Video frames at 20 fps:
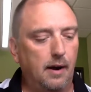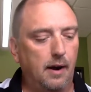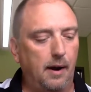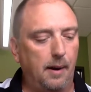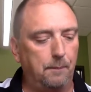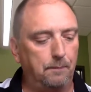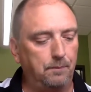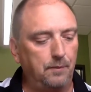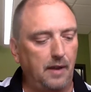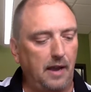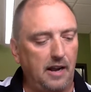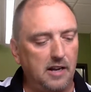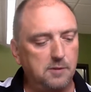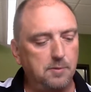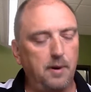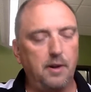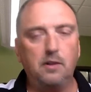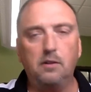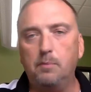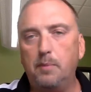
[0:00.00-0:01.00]
I'd
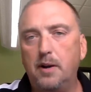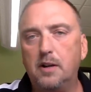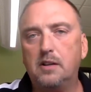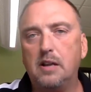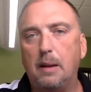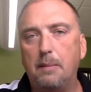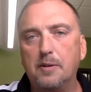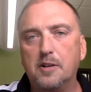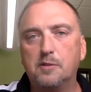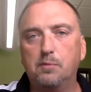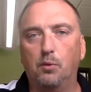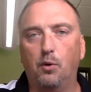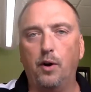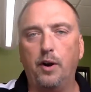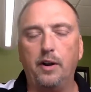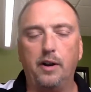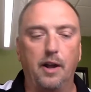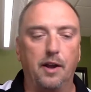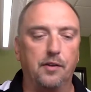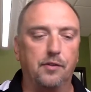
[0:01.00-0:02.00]
spend a little bit of time
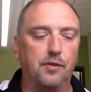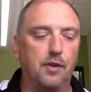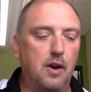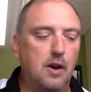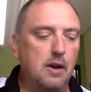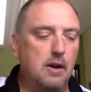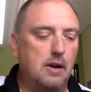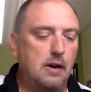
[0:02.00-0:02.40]
exploring this.